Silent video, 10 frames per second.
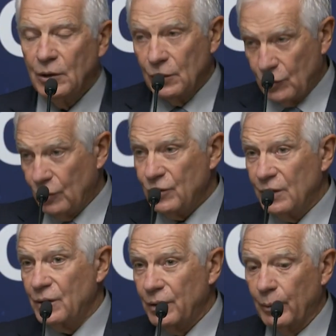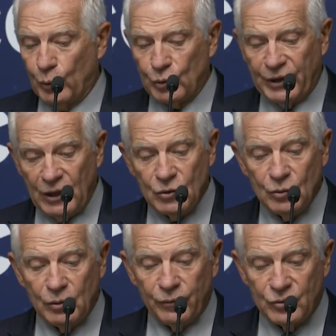such as the
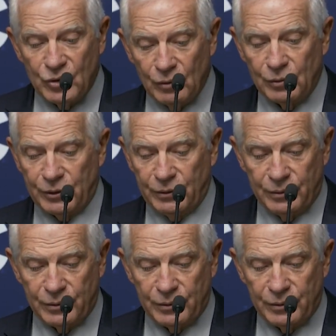deportation of children.